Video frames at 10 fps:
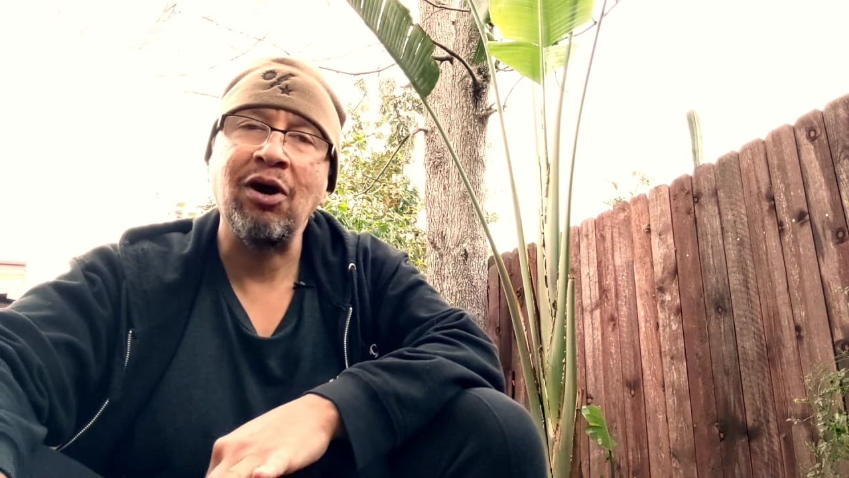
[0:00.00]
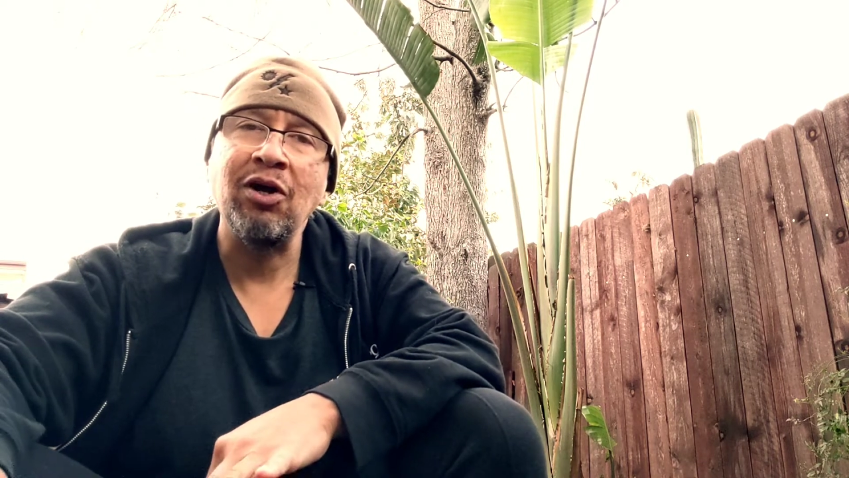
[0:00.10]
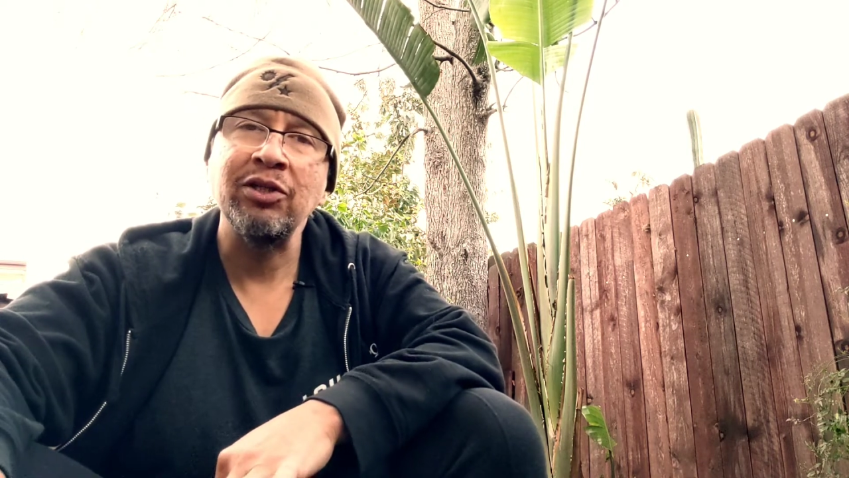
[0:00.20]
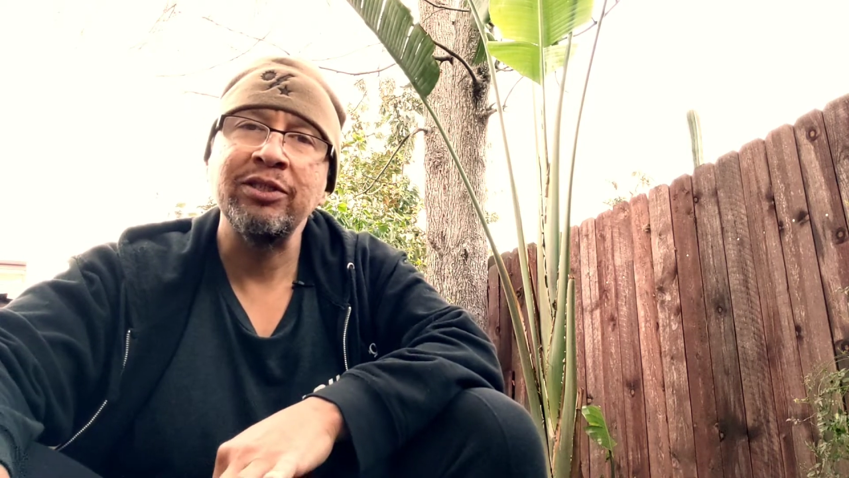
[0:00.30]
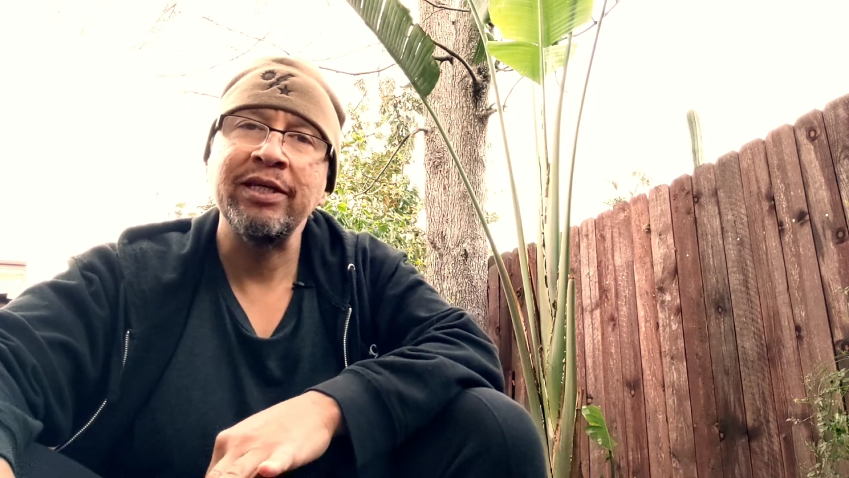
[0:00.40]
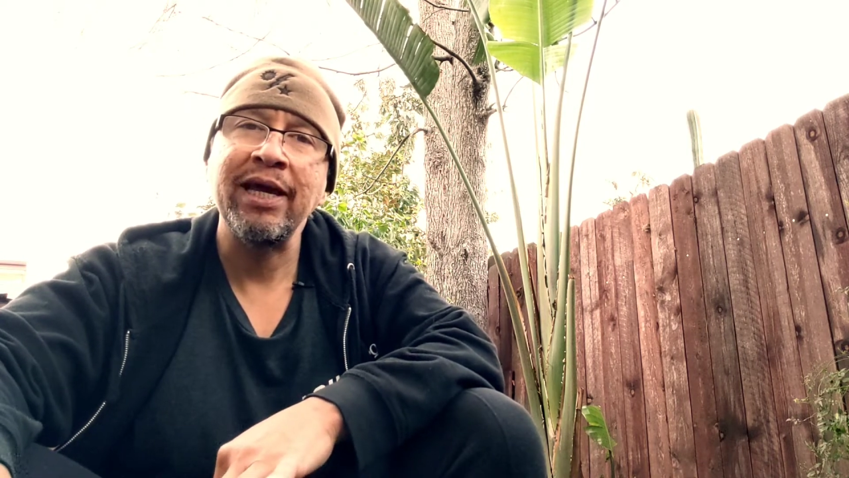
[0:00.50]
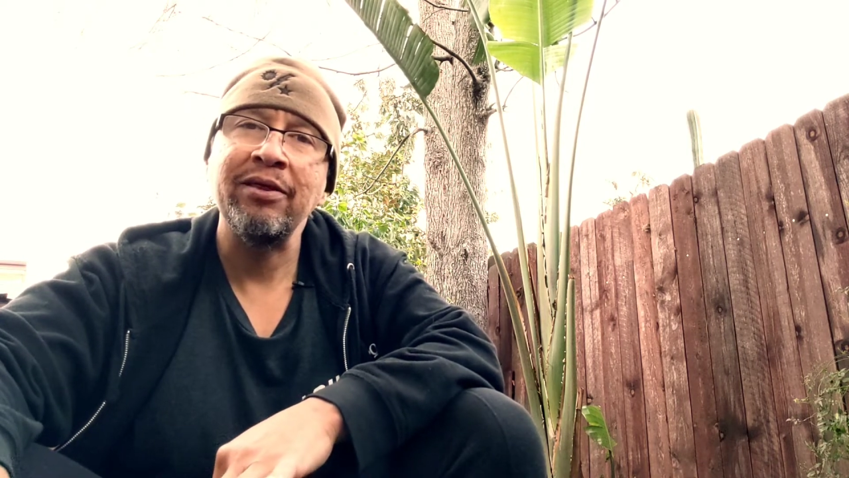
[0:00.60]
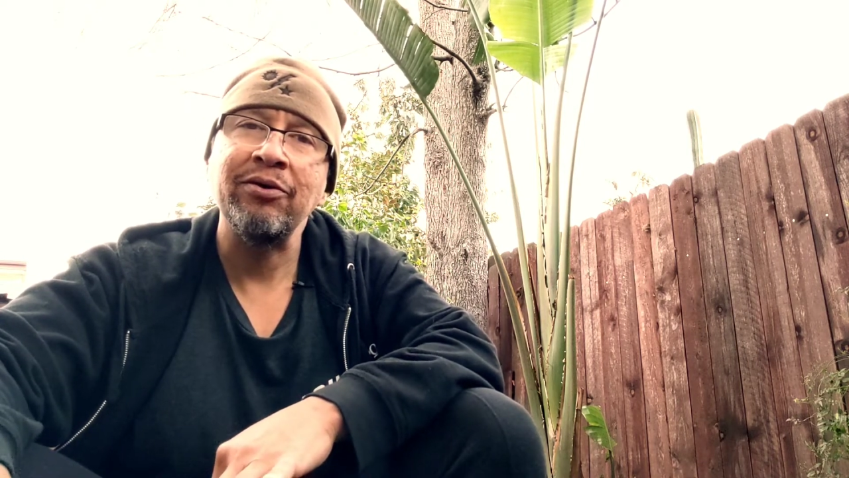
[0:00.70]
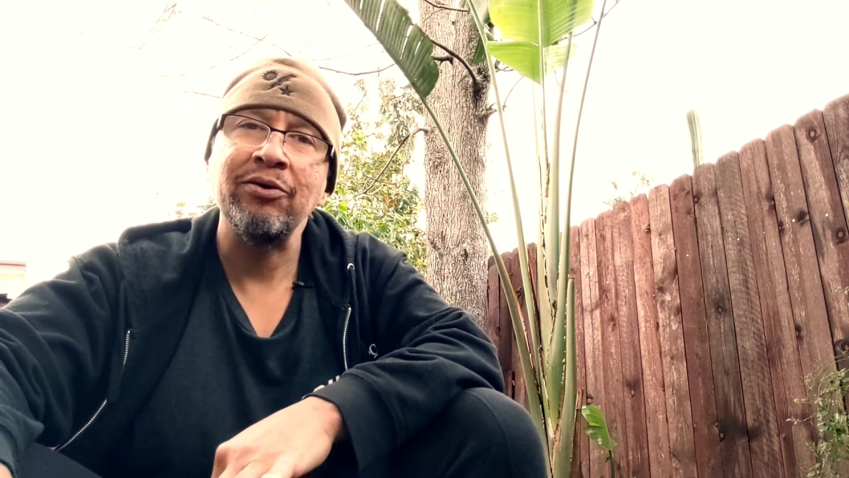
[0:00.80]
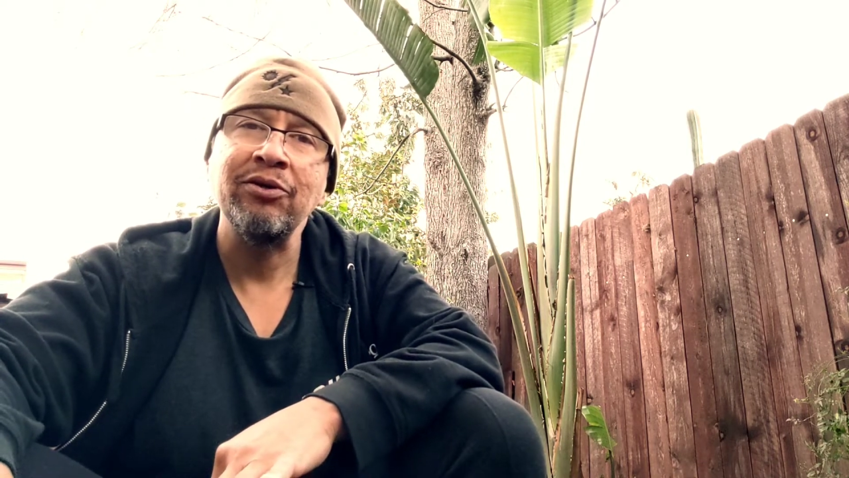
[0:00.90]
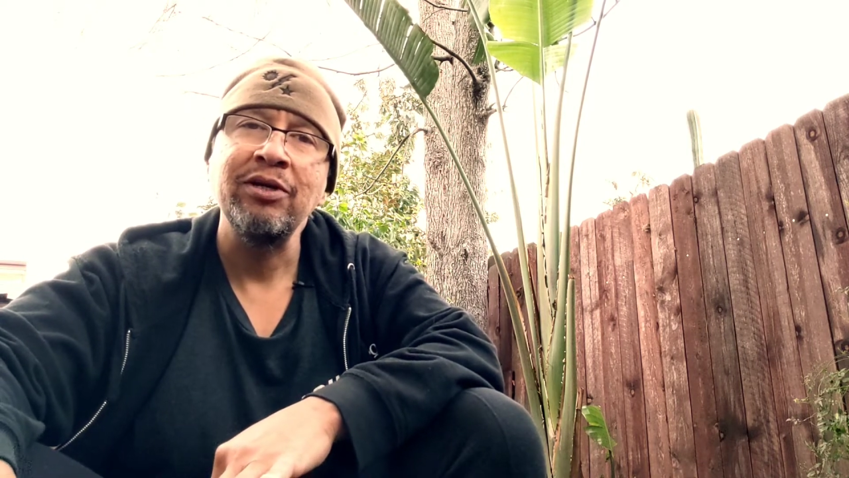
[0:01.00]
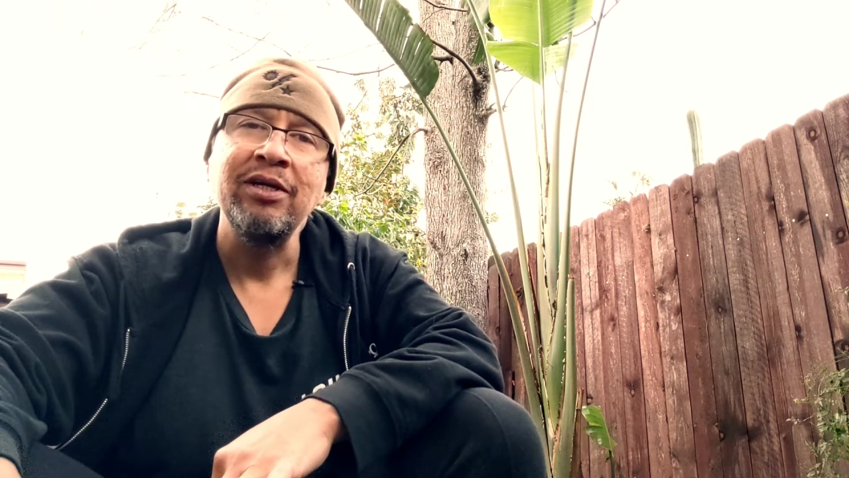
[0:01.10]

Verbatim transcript: all together.